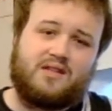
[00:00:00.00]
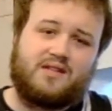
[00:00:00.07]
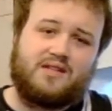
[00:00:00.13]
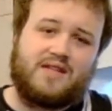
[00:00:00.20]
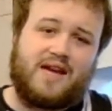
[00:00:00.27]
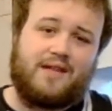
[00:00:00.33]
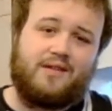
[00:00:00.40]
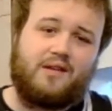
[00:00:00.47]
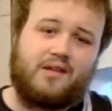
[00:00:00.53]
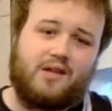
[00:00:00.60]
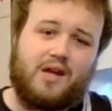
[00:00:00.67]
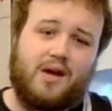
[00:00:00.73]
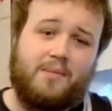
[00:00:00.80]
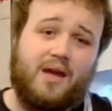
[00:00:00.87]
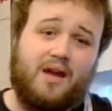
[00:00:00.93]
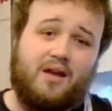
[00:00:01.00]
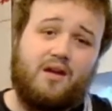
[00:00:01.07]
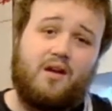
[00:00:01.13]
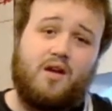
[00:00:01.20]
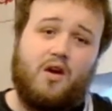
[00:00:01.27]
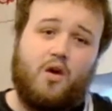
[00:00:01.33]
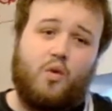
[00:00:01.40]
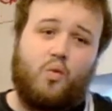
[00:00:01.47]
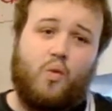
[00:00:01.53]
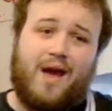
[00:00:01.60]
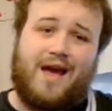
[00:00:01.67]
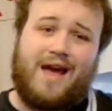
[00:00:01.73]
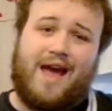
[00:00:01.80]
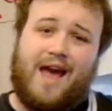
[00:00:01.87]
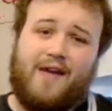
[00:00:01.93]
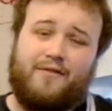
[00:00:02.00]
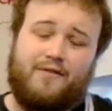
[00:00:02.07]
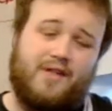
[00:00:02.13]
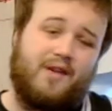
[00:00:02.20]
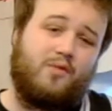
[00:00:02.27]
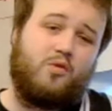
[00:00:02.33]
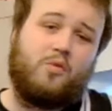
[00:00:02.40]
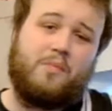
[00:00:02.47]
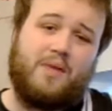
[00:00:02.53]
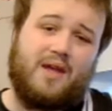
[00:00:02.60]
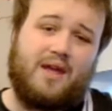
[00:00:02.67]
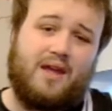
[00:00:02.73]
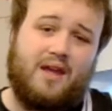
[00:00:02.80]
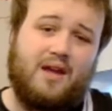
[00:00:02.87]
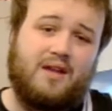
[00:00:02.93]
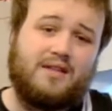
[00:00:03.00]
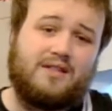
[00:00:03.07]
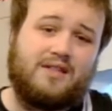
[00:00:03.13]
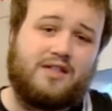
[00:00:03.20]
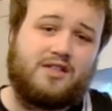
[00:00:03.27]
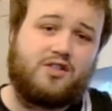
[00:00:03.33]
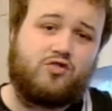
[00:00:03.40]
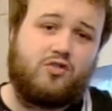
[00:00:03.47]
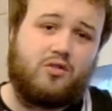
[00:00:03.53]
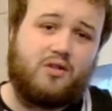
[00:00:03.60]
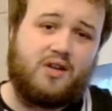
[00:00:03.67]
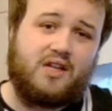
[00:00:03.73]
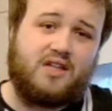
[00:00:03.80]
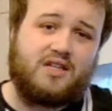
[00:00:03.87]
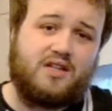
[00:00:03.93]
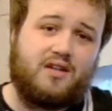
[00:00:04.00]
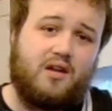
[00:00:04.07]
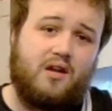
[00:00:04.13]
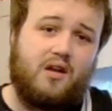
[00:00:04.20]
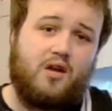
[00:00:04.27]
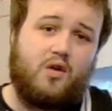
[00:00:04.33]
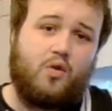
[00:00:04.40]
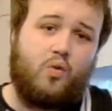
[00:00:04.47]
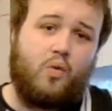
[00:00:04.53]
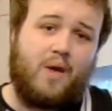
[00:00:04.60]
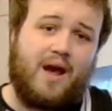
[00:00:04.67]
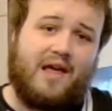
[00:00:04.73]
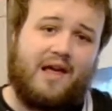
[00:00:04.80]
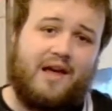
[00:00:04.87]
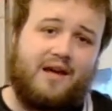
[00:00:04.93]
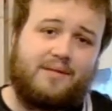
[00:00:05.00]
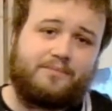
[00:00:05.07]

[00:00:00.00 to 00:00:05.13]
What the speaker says: day that's coming where everything will be destroyed, where